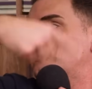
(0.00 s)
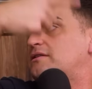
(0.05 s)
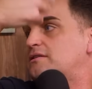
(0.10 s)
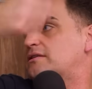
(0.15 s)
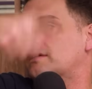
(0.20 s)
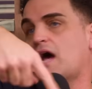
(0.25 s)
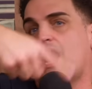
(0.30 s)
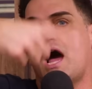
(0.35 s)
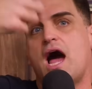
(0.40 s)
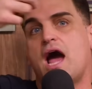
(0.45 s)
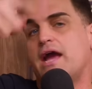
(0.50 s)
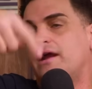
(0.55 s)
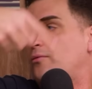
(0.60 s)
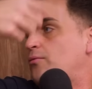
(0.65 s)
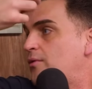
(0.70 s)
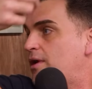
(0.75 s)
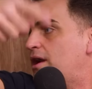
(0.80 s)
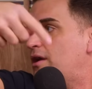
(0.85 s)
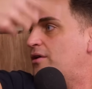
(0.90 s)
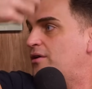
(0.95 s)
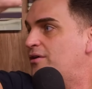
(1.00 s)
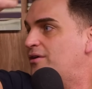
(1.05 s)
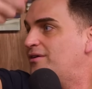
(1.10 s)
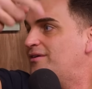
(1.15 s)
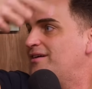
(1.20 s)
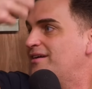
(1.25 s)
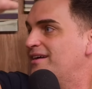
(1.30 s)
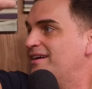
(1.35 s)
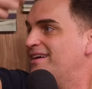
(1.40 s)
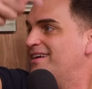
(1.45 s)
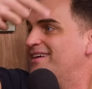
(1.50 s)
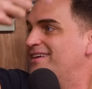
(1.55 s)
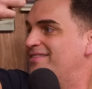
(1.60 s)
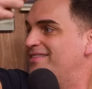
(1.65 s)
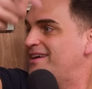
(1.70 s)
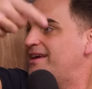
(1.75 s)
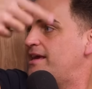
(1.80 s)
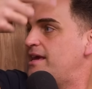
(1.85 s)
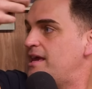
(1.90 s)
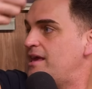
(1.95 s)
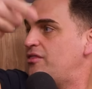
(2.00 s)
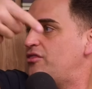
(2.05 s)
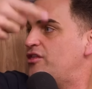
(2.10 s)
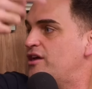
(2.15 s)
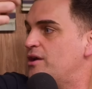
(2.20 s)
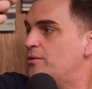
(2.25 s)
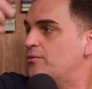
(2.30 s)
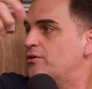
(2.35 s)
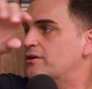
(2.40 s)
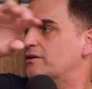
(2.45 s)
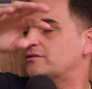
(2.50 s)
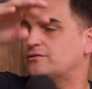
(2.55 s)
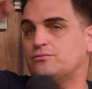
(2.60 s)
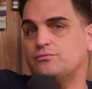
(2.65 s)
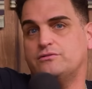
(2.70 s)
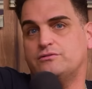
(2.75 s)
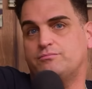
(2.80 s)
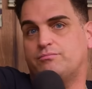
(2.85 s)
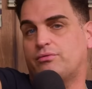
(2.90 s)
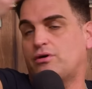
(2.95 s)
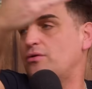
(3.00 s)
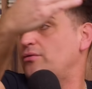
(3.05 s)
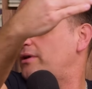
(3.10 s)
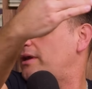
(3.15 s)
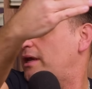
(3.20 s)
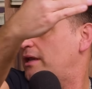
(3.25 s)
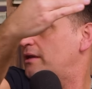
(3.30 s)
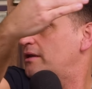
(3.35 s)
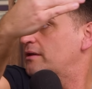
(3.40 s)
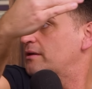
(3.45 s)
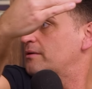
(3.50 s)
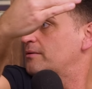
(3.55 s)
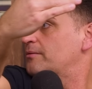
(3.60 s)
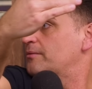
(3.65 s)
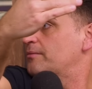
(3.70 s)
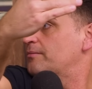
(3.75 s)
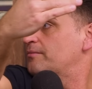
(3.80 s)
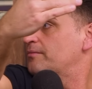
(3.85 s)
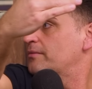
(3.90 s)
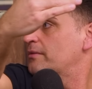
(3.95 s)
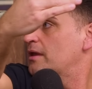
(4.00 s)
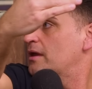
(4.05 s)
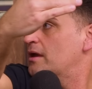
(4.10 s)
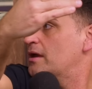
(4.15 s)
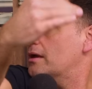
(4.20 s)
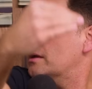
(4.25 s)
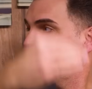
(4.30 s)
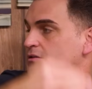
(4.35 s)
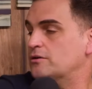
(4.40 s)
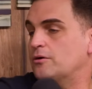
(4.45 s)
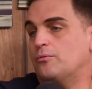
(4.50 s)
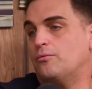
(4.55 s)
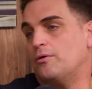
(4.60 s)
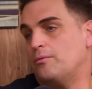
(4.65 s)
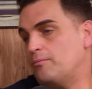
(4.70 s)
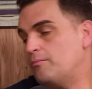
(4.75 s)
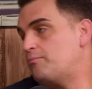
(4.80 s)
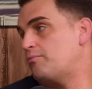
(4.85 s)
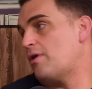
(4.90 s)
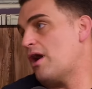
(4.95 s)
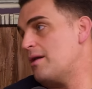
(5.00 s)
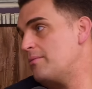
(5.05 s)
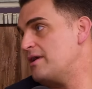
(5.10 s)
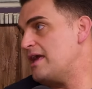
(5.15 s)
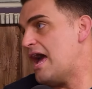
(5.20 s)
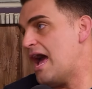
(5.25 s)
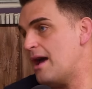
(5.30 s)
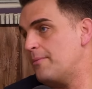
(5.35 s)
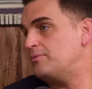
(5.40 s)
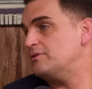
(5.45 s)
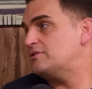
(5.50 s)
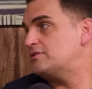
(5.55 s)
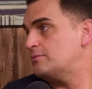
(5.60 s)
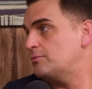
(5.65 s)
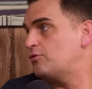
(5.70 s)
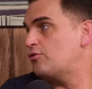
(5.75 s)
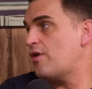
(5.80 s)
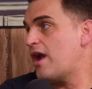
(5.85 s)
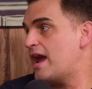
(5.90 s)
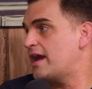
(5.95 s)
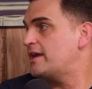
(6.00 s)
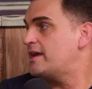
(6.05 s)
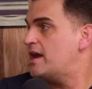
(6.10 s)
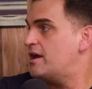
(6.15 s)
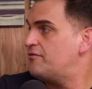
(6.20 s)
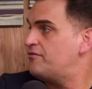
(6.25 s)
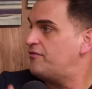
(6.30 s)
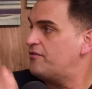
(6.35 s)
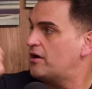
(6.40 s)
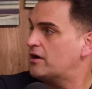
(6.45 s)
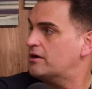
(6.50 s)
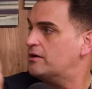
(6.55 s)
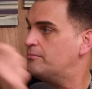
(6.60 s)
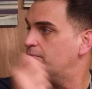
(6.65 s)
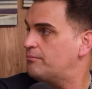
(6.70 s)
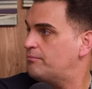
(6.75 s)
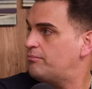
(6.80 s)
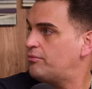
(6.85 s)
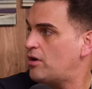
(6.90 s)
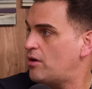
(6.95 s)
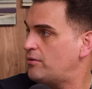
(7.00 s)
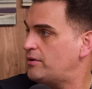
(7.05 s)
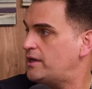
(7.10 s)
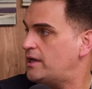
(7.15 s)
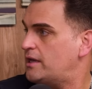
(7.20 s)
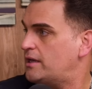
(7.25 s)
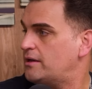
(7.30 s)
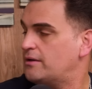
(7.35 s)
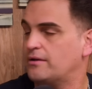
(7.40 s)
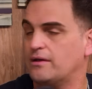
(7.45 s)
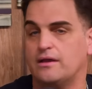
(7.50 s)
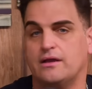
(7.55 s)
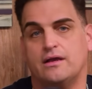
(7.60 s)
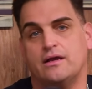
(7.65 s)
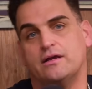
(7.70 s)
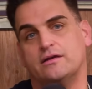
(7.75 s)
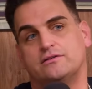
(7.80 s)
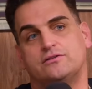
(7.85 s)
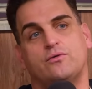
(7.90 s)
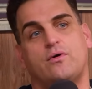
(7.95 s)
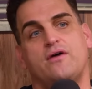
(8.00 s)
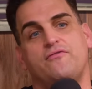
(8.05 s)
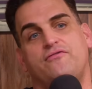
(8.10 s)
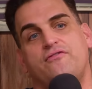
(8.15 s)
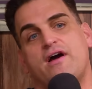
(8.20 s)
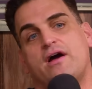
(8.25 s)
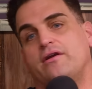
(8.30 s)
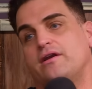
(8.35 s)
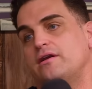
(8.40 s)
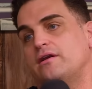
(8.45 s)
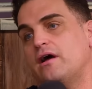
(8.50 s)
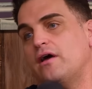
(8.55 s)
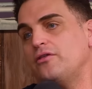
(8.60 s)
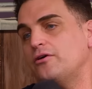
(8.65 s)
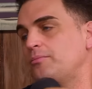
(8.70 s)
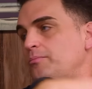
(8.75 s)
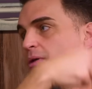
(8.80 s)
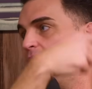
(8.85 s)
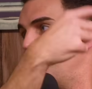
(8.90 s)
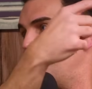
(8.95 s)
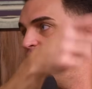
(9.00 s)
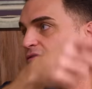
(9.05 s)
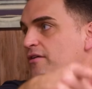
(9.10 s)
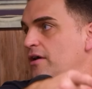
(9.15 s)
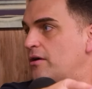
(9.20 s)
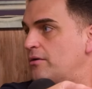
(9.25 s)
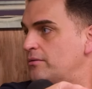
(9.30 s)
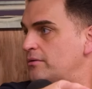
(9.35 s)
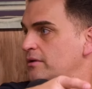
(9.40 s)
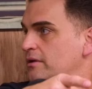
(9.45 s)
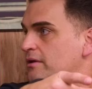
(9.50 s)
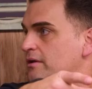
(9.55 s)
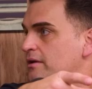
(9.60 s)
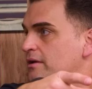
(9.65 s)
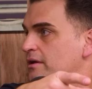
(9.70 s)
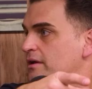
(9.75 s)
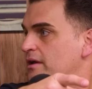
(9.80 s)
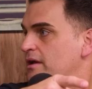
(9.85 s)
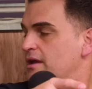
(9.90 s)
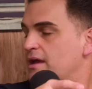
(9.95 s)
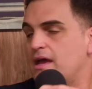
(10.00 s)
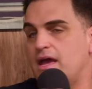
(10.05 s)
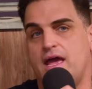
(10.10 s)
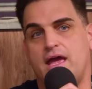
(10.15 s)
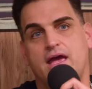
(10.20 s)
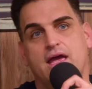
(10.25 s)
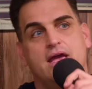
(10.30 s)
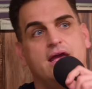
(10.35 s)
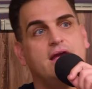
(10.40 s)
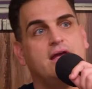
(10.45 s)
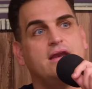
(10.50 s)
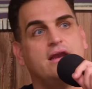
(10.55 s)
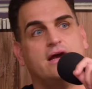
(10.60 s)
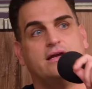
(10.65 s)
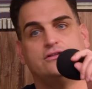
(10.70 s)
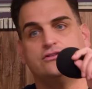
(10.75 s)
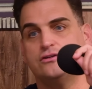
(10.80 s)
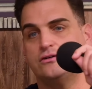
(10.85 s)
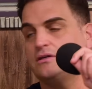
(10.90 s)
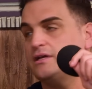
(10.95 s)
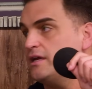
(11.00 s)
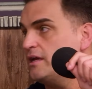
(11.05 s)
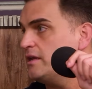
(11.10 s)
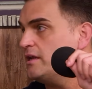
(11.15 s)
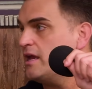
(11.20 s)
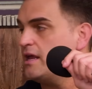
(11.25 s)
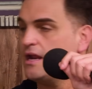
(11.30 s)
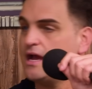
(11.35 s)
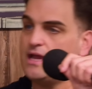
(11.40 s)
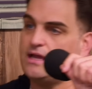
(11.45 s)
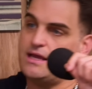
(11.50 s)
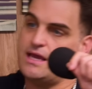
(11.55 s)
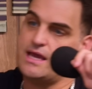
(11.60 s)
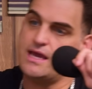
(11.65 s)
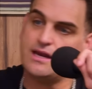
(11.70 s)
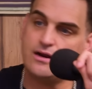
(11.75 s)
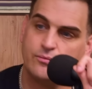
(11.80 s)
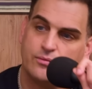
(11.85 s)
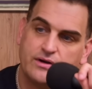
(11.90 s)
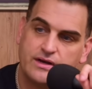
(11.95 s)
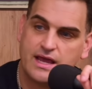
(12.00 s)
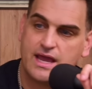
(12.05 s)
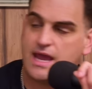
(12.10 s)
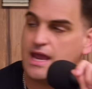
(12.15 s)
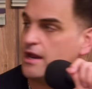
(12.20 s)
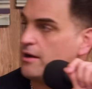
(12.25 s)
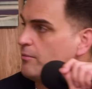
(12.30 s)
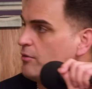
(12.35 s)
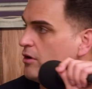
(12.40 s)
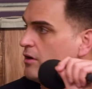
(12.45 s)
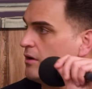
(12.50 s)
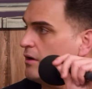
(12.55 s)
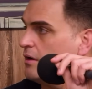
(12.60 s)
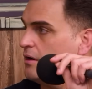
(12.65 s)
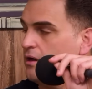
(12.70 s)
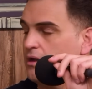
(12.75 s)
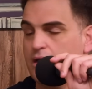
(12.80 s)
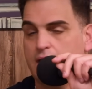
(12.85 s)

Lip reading: the side where the key thing was broken. So what probably happened, some crackhead fucking broke it. So I found another payphone, and I took it and I hit it with the hammer,